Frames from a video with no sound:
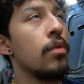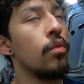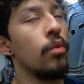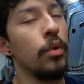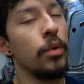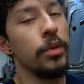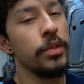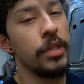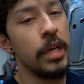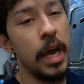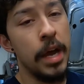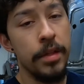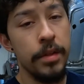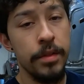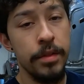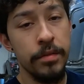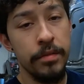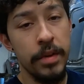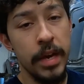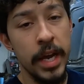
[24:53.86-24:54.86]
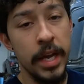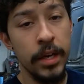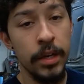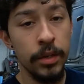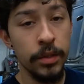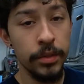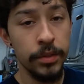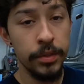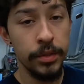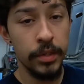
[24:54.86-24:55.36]
where it was either the
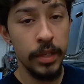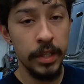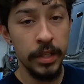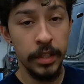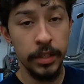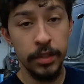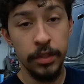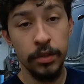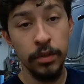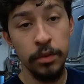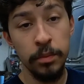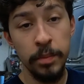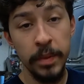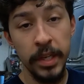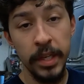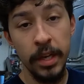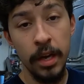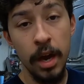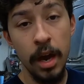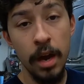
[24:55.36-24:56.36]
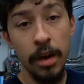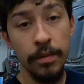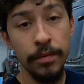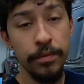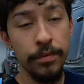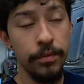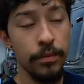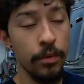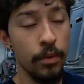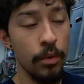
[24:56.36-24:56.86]
Vanos and the tune being
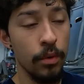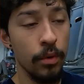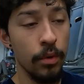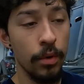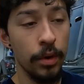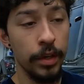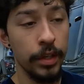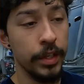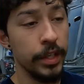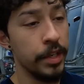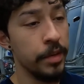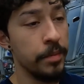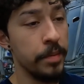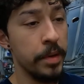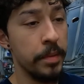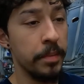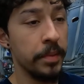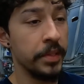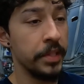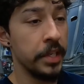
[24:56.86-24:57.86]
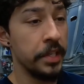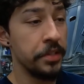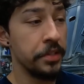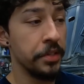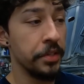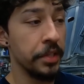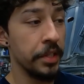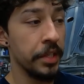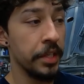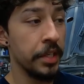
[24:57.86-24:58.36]
off, or it could have been
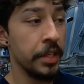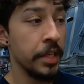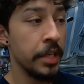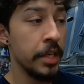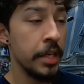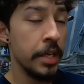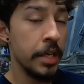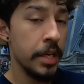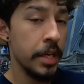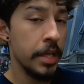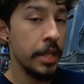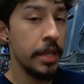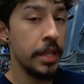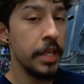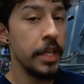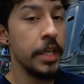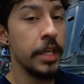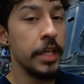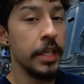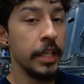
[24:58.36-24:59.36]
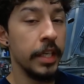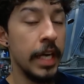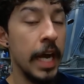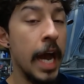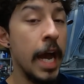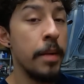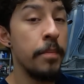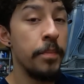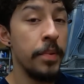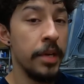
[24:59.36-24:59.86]
potentially the
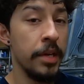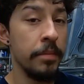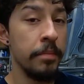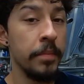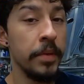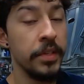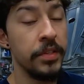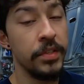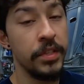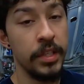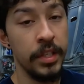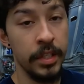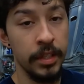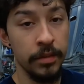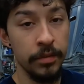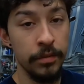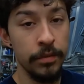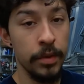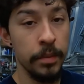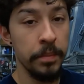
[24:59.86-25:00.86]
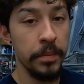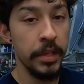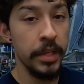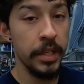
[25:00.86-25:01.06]
guide pin missing from